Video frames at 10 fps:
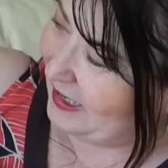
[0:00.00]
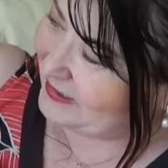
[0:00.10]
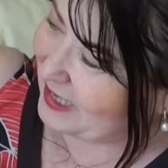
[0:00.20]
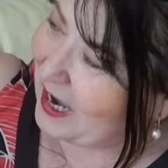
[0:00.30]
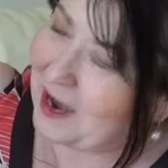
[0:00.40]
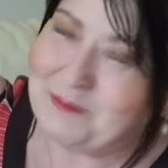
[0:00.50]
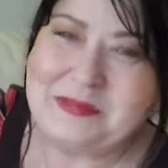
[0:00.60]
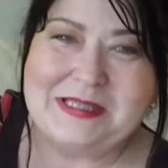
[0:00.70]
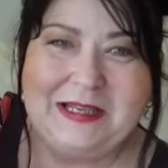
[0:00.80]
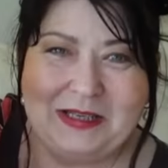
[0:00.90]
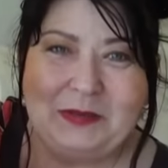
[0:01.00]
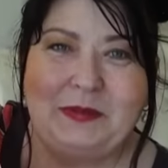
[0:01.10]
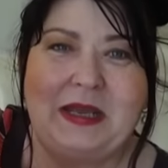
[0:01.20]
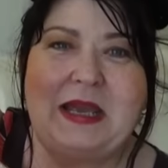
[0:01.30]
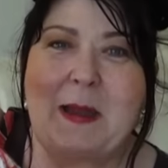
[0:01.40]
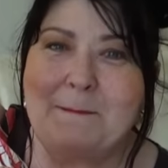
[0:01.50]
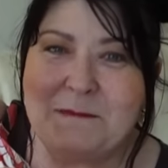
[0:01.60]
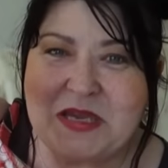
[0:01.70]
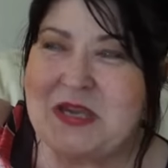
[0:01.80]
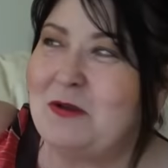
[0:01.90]
it's absolutely
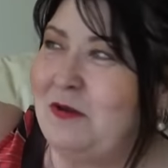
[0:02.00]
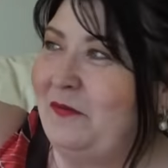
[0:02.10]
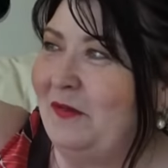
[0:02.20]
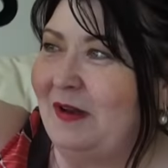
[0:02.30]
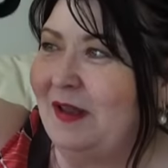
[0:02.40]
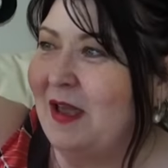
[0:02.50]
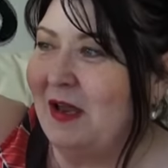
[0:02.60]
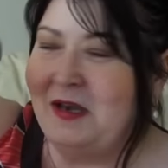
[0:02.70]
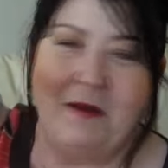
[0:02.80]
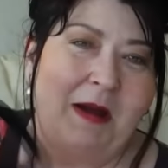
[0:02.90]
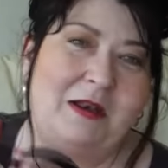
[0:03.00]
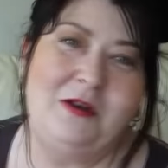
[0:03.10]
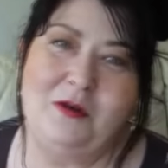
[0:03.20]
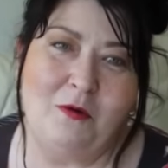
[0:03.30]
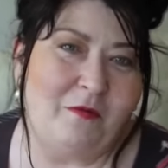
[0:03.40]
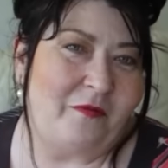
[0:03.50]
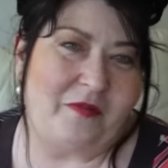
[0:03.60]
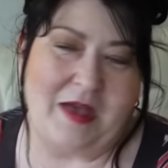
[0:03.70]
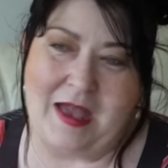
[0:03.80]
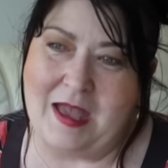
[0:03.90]
beautiful now i
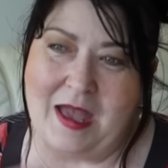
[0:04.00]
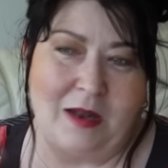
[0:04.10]
love the uh,